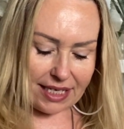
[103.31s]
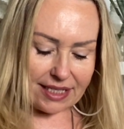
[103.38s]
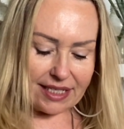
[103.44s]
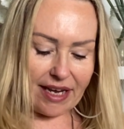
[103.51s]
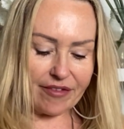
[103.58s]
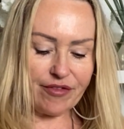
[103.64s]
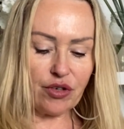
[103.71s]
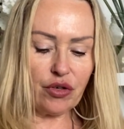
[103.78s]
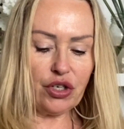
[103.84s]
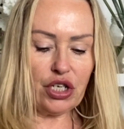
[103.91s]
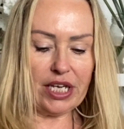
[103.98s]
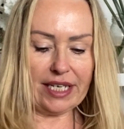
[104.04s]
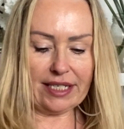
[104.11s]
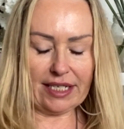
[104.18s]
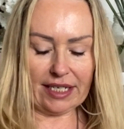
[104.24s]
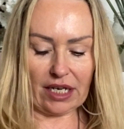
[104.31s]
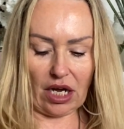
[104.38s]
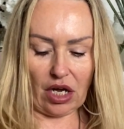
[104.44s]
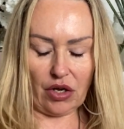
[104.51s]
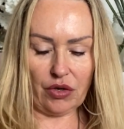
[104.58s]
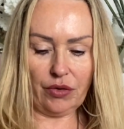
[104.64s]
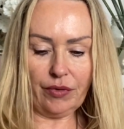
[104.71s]
several years
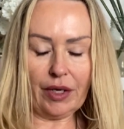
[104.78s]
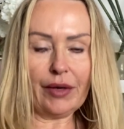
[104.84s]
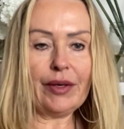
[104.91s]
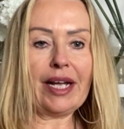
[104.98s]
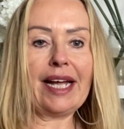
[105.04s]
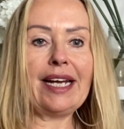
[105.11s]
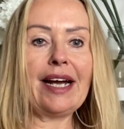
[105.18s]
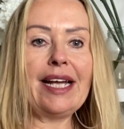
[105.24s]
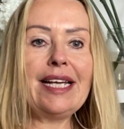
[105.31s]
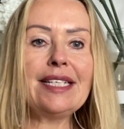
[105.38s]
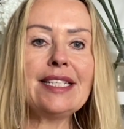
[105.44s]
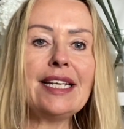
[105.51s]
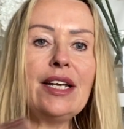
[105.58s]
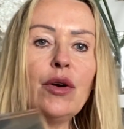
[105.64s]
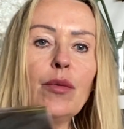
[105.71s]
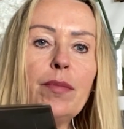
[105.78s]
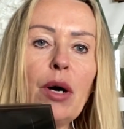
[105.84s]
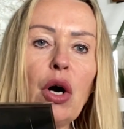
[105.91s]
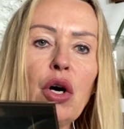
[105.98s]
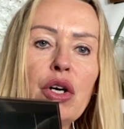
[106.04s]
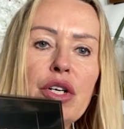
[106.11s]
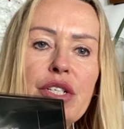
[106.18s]
ago. Okay, now here's a little
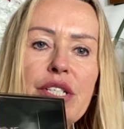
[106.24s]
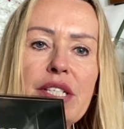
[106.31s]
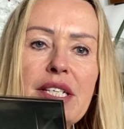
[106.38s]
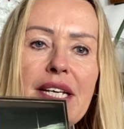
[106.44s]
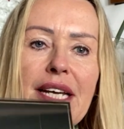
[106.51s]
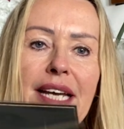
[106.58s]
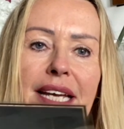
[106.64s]
box.